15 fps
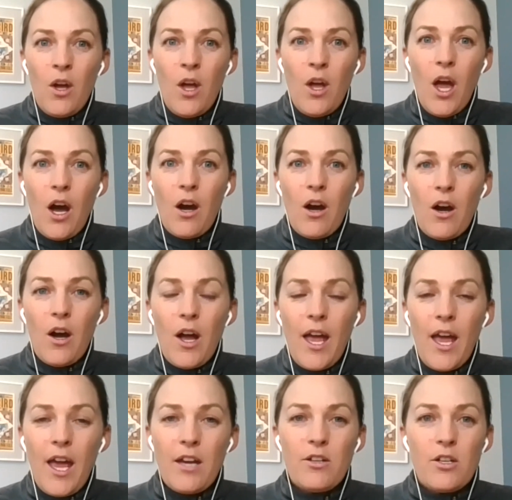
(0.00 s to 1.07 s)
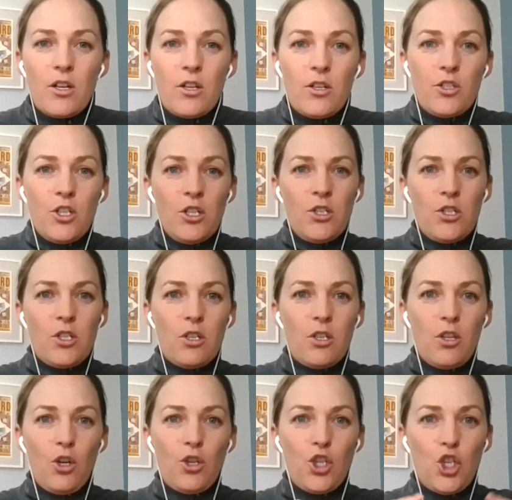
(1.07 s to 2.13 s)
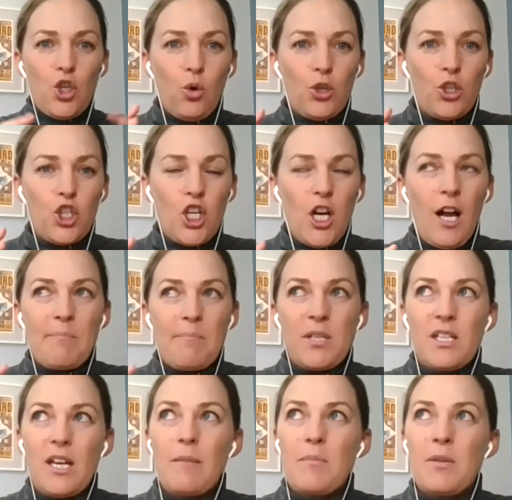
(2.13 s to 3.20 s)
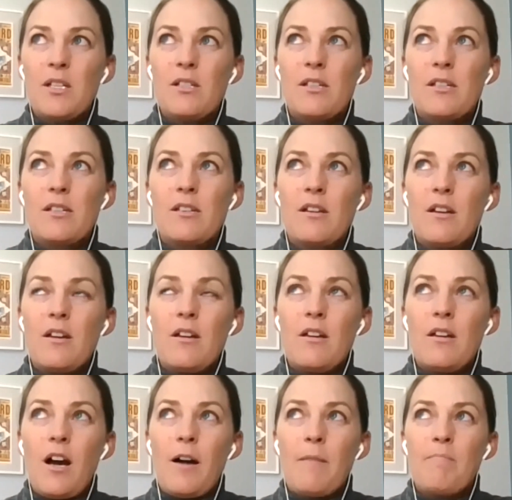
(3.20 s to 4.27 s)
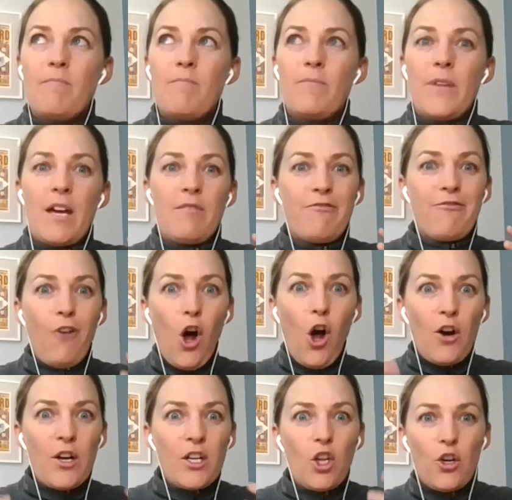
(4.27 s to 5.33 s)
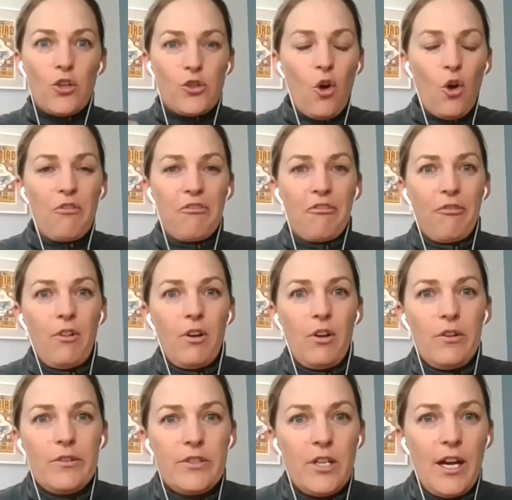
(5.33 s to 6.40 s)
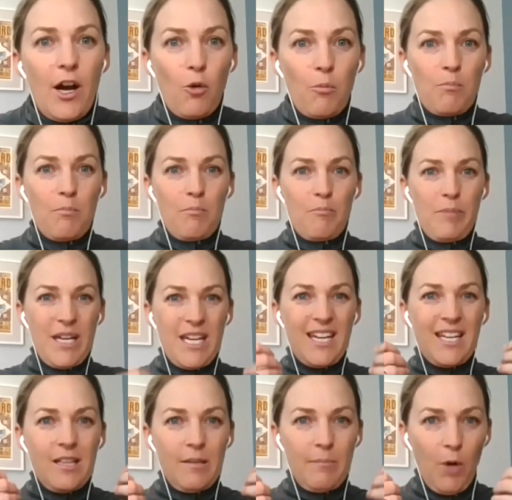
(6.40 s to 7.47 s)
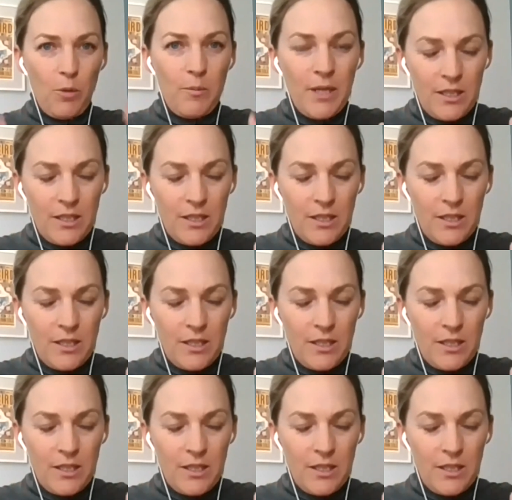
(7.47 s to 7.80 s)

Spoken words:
And just those short, sharp statements and firing those off to help be in the moment